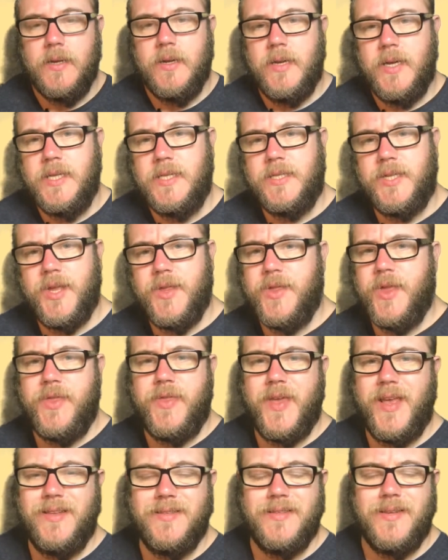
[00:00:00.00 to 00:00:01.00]
is that the
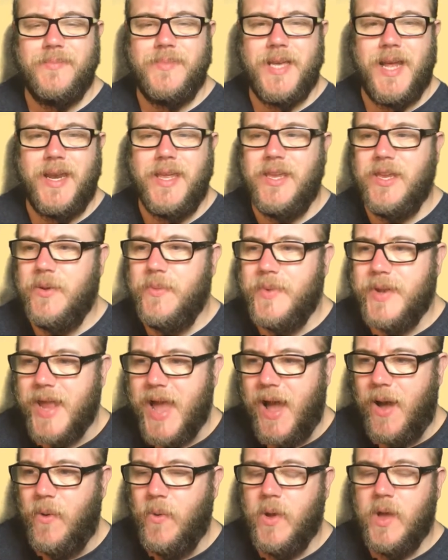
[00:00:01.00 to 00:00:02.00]
things I'm telling you
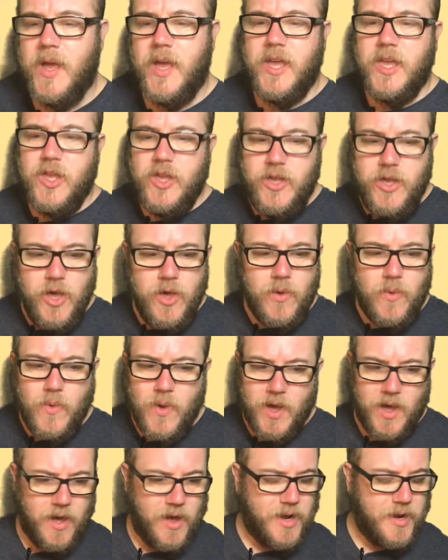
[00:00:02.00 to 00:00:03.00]
now, you
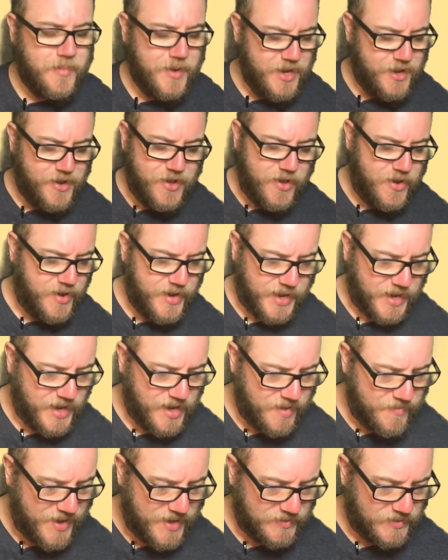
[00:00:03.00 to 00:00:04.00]
are going to be learning
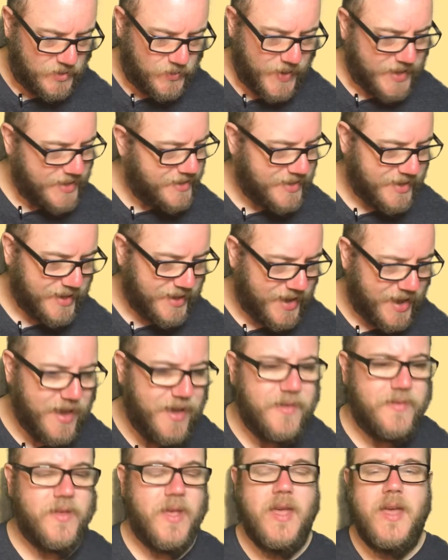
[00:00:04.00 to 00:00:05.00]
in about 20
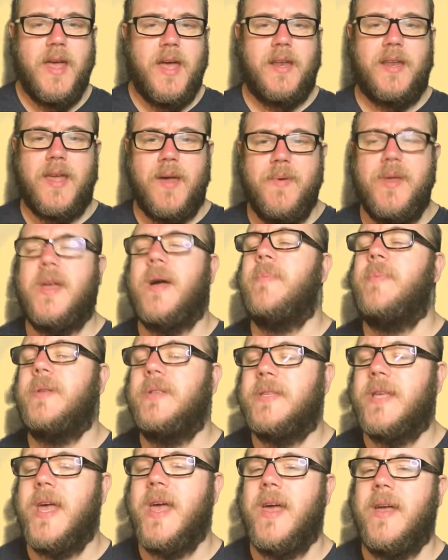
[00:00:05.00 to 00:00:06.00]
years and coming up
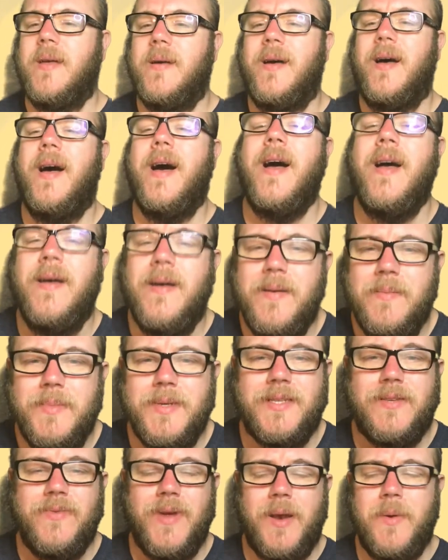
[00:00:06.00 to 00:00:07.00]
and saying,
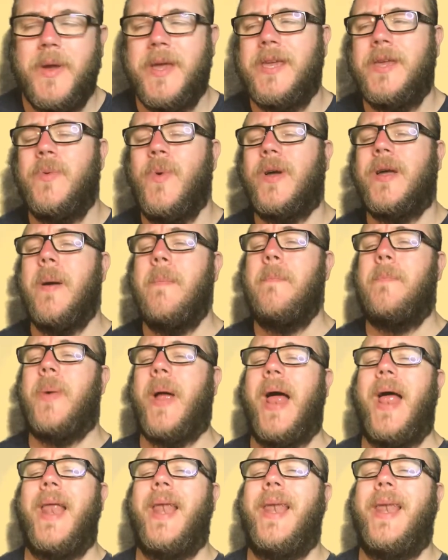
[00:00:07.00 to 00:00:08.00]
Mr. Radioactivity, you were
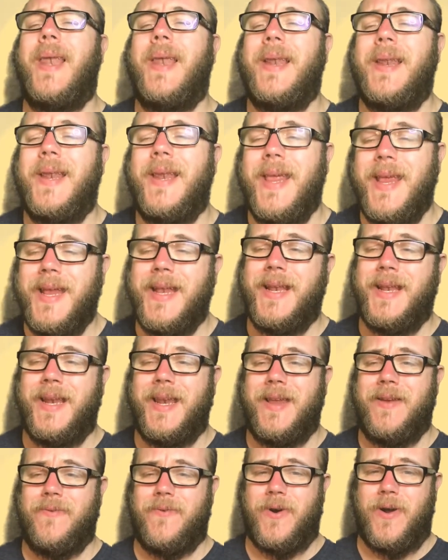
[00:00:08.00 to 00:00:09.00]

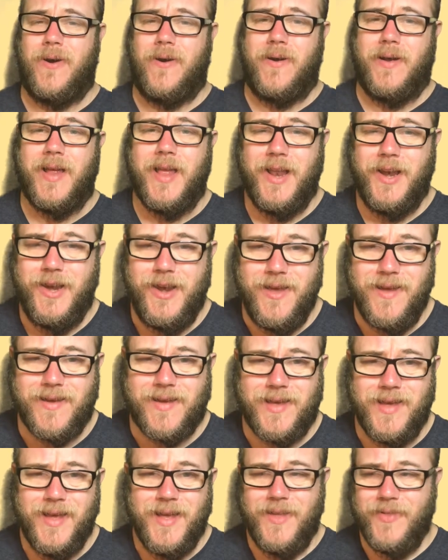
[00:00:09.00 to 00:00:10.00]
completely wrong.
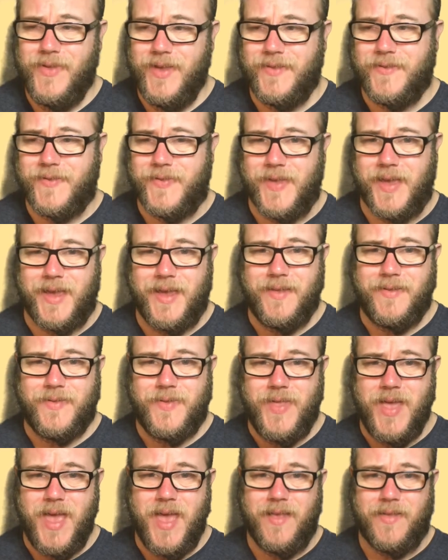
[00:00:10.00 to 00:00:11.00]
Look, this thing is
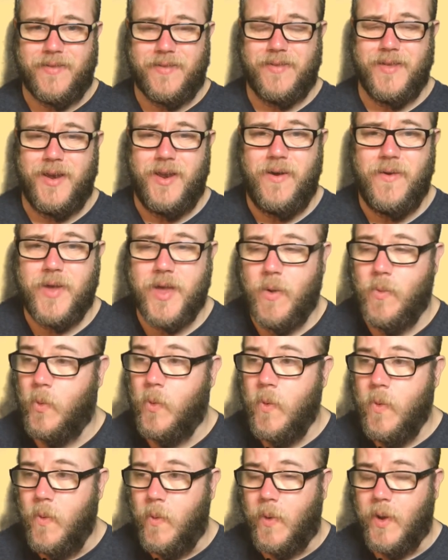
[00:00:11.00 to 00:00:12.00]
this. And I'll go,
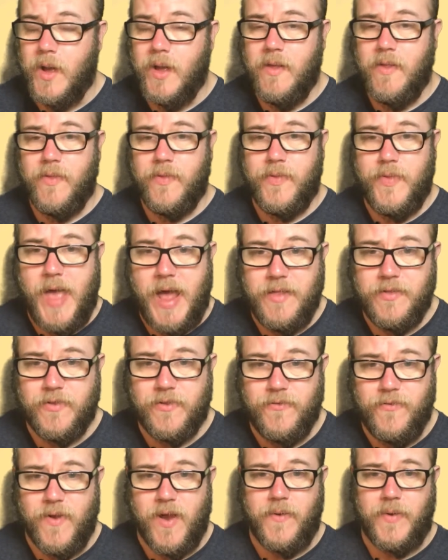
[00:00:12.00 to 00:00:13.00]
ooh,
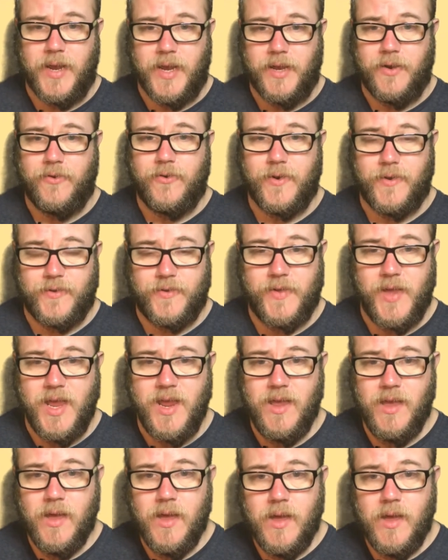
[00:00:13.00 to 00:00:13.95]
that's very interesting.